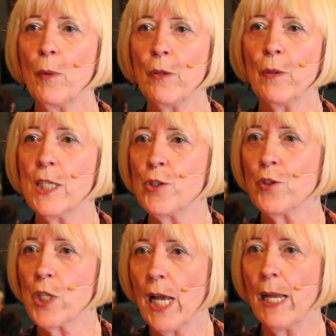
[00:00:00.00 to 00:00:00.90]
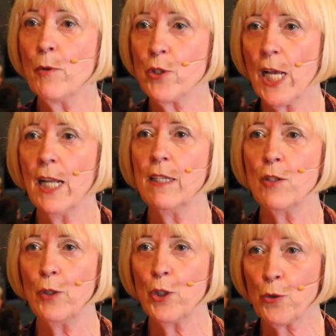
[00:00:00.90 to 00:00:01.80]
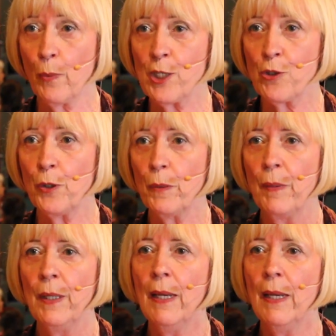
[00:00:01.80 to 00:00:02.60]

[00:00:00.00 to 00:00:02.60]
whether it is your time, your talent, or your treasure,